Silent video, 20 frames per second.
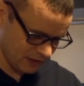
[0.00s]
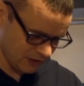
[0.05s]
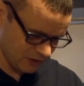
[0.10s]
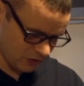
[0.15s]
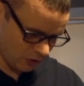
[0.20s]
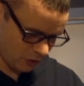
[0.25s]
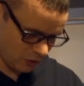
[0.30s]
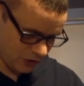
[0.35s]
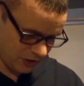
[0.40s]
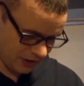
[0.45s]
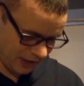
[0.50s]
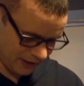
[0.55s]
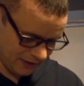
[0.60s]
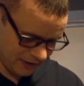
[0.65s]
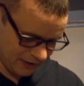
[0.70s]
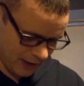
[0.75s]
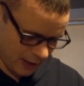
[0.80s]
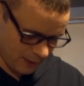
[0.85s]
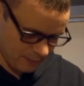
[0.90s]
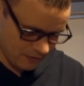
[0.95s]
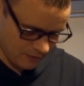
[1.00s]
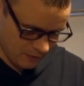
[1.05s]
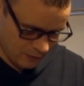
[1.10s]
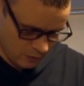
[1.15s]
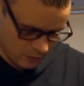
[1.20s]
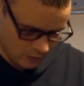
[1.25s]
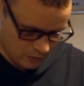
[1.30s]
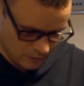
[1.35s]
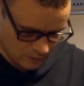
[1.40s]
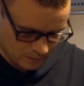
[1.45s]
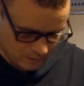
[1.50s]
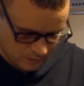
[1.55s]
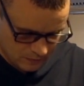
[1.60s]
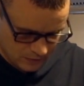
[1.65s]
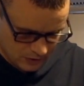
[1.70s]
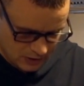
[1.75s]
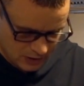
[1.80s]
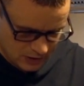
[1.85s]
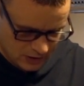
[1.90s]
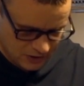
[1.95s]
so I could have done it the night before.
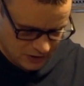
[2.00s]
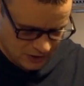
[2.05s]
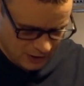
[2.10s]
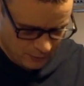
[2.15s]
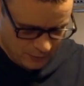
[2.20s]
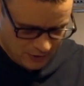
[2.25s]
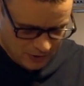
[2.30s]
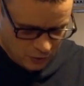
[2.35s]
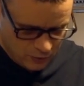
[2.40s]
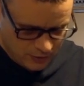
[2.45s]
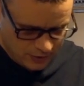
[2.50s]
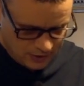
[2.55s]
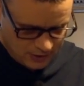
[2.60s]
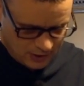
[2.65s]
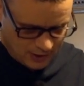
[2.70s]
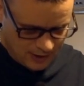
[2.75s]
You don't want to do it